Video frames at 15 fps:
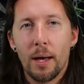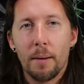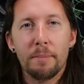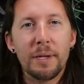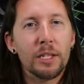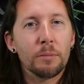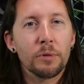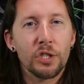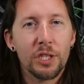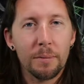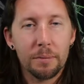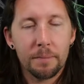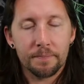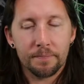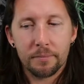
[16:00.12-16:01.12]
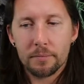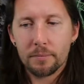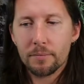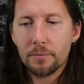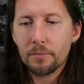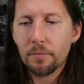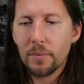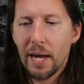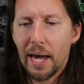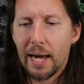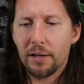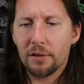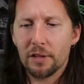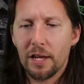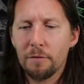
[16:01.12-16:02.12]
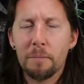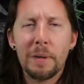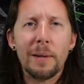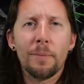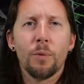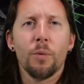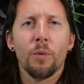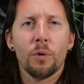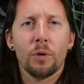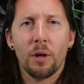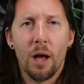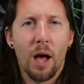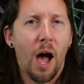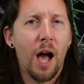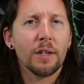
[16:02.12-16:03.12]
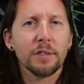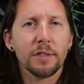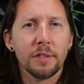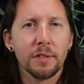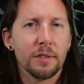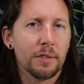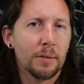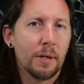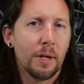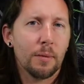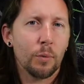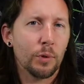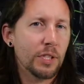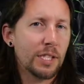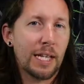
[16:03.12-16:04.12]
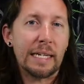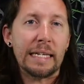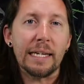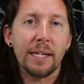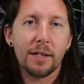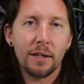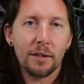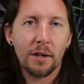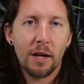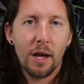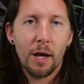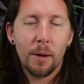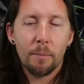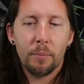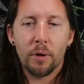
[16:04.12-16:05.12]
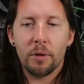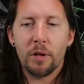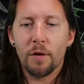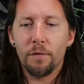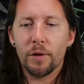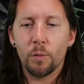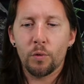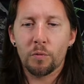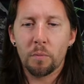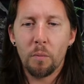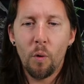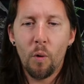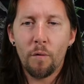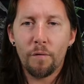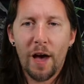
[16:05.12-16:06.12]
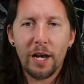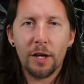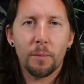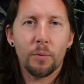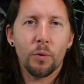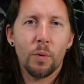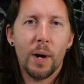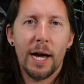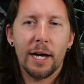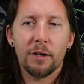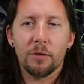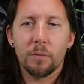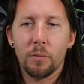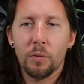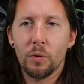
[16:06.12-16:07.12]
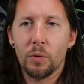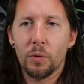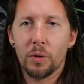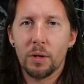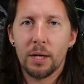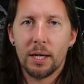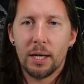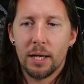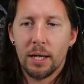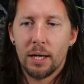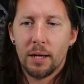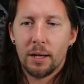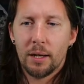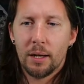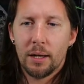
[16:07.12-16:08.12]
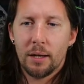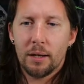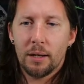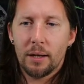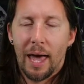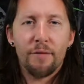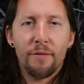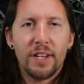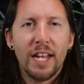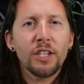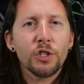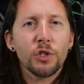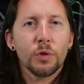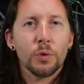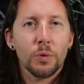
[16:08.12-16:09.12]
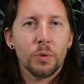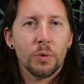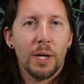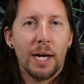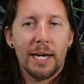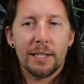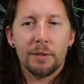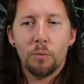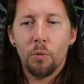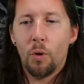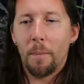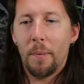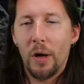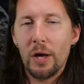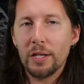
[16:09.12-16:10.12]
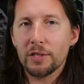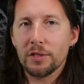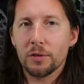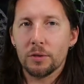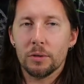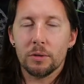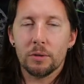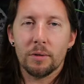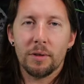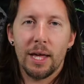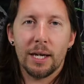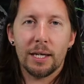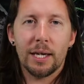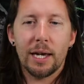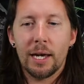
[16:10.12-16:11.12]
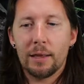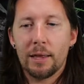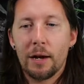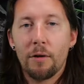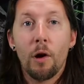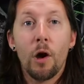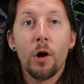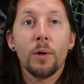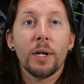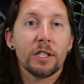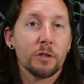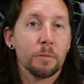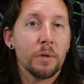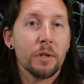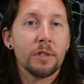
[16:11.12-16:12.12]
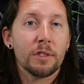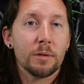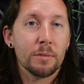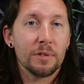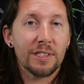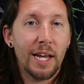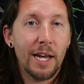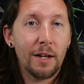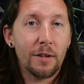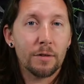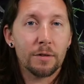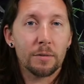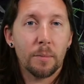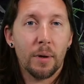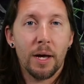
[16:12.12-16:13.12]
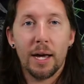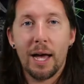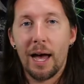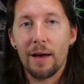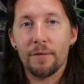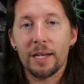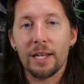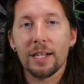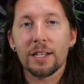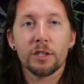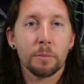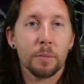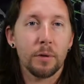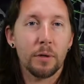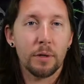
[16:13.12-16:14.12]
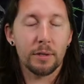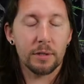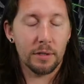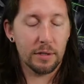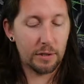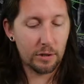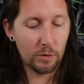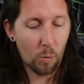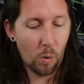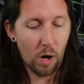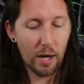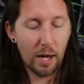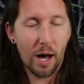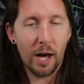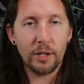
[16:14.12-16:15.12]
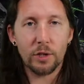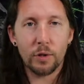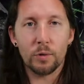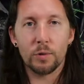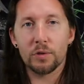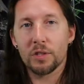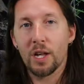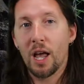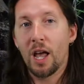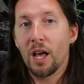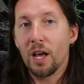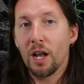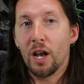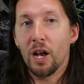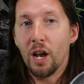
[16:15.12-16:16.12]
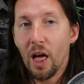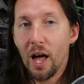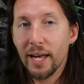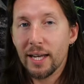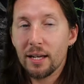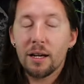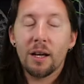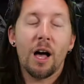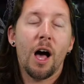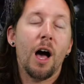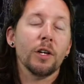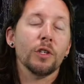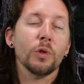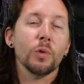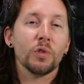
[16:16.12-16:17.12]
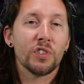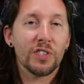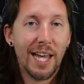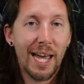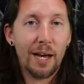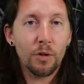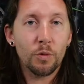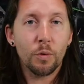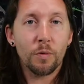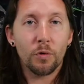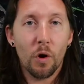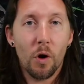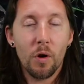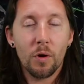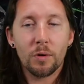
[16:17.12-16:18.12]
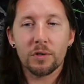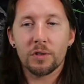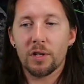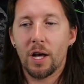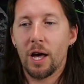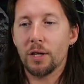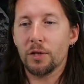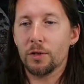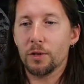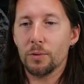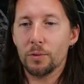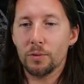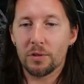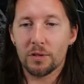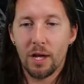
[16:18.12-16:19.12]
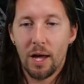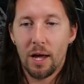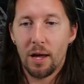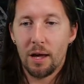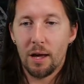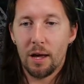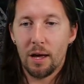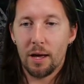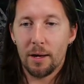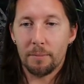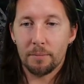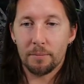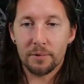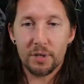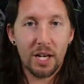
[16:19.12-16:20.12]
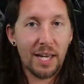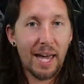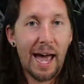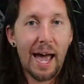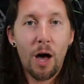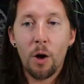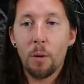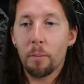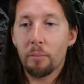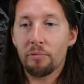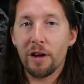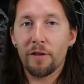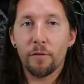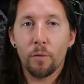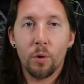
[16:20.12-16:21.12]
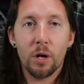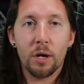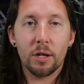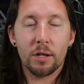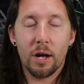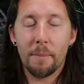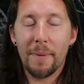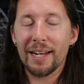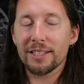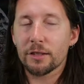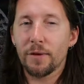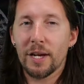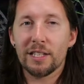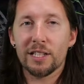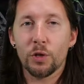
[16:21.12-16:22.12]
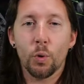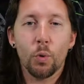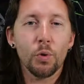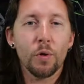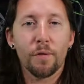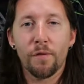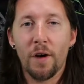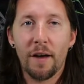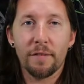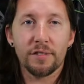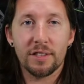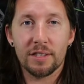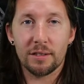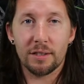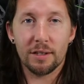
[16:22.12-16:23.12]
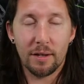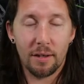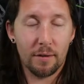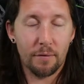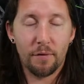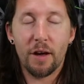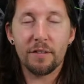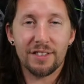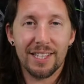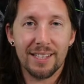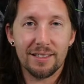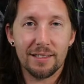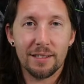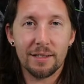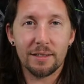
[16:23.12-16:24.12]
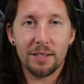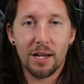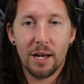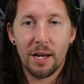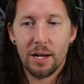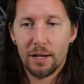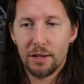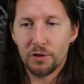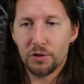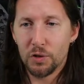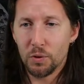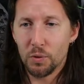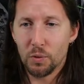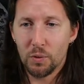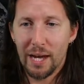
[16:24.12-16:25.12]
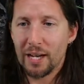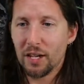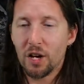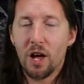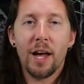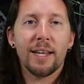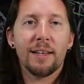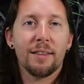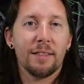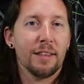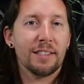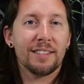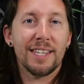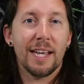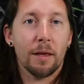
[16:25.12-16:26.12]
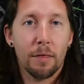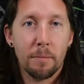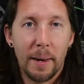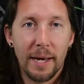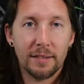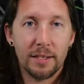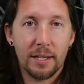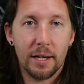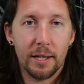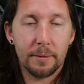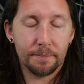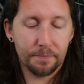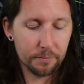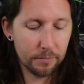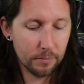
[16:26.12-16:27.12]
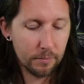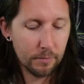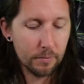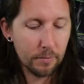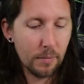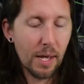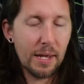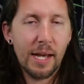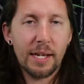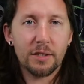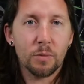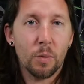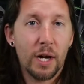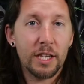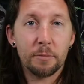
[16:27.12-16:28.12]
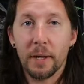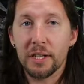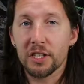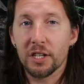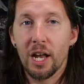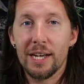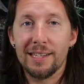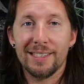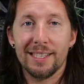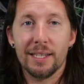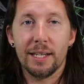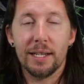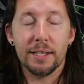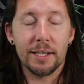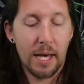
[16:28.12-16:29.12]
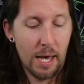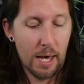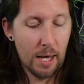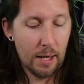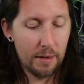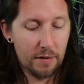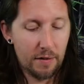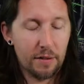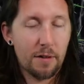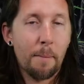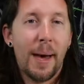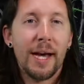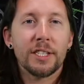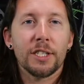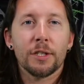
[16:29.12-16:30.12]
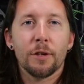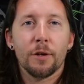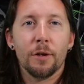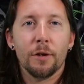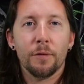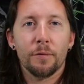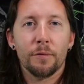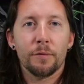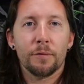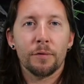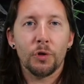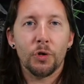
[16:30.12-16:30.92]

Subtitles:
mediumship and giving people answers which they needed, but nothing was more valuable and more evidential and more personal than getting their own experience themselves by having an experience. And this is why I use light, I use sound with gongs, I use cacao, breath work. I'm activating all the five senses to ignite the sixth, basically. And that's what I specialize in. And this is the magic of,